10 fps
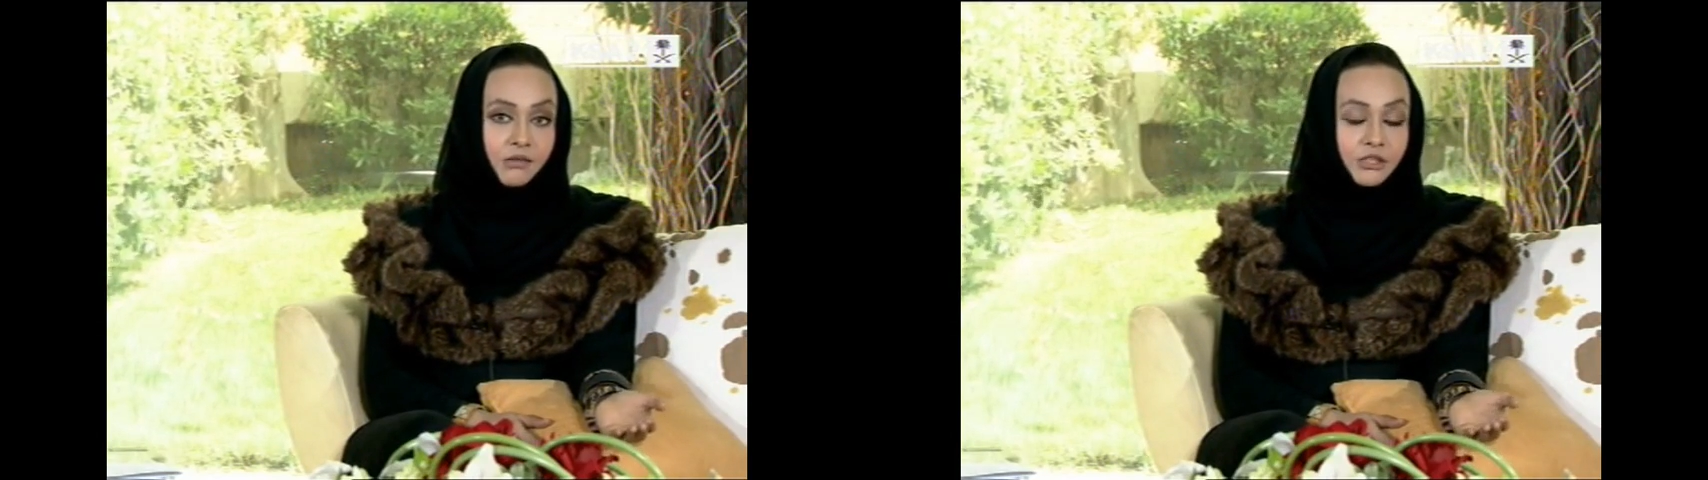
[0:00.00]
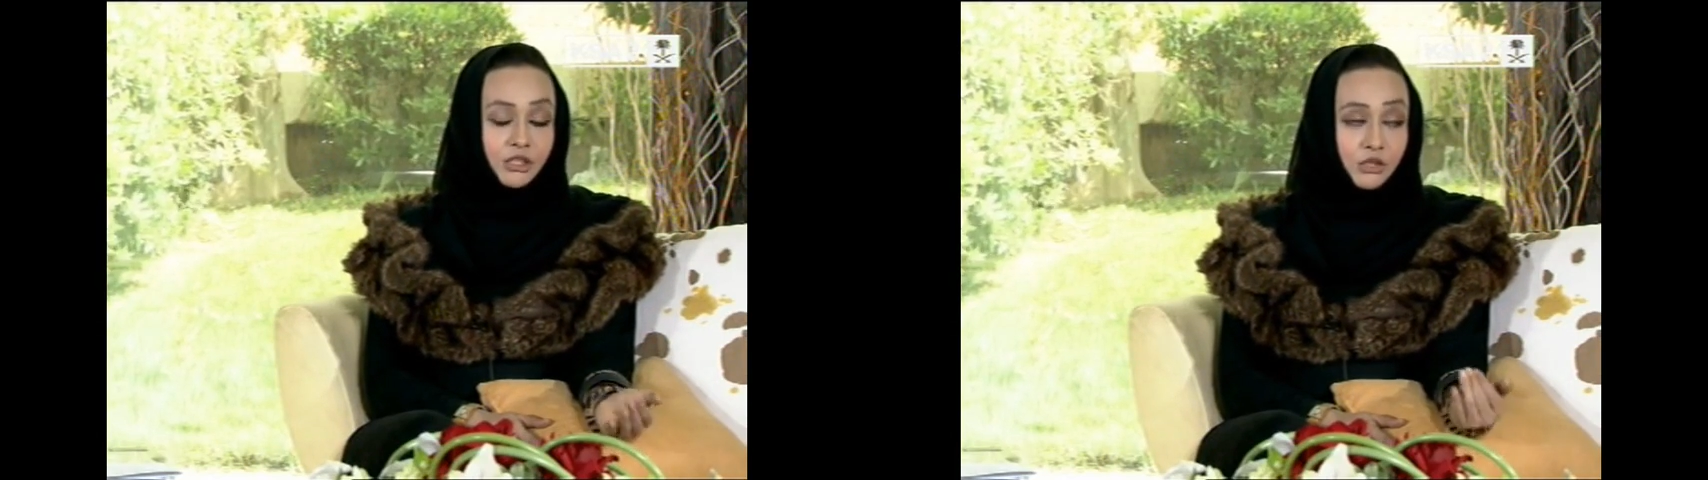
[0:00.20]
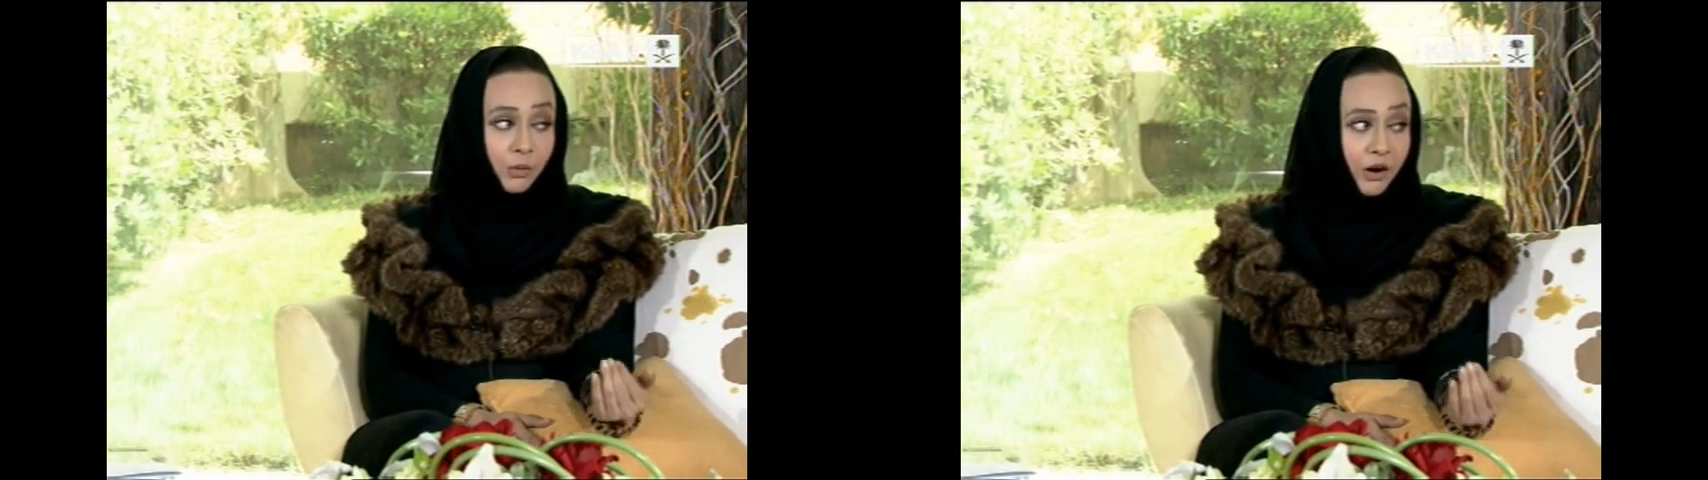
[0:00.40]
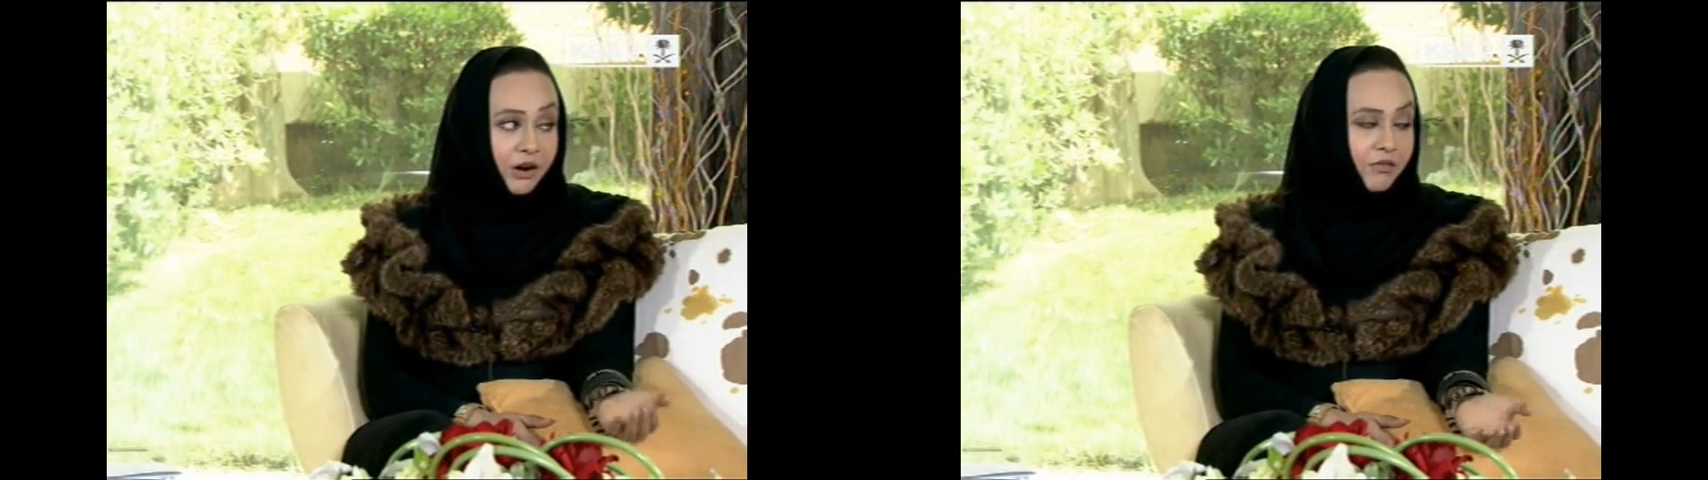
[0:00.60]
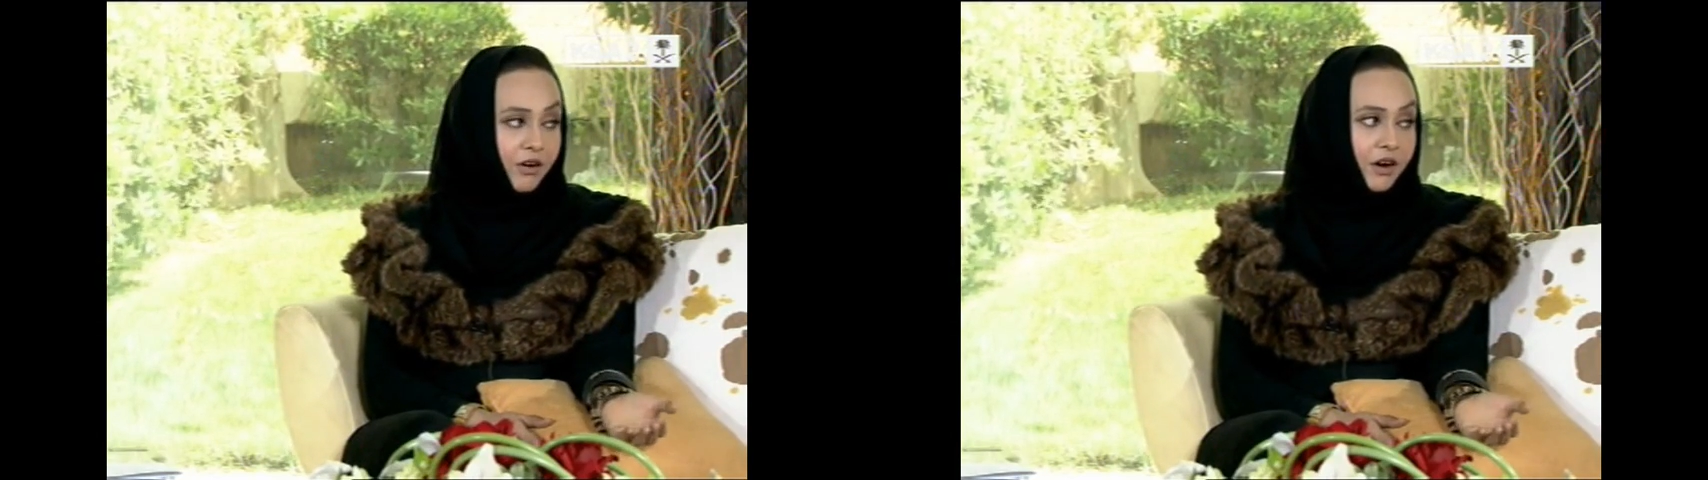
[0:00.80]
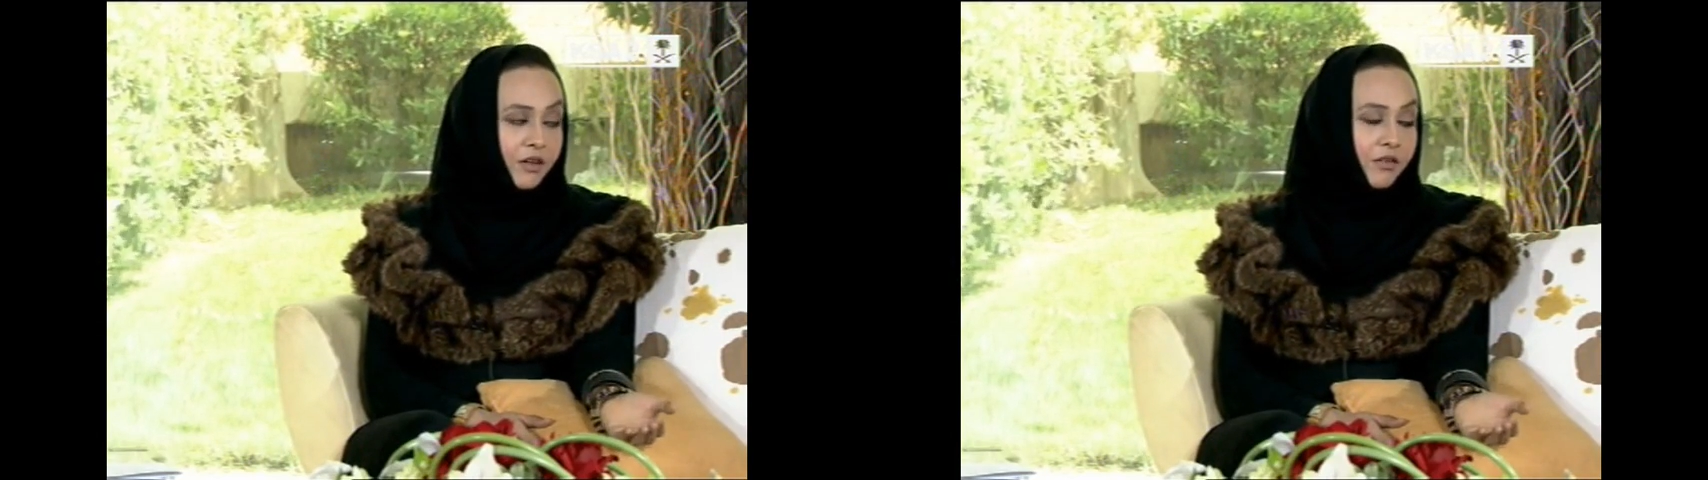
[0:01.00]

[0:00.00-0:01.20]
which is very, very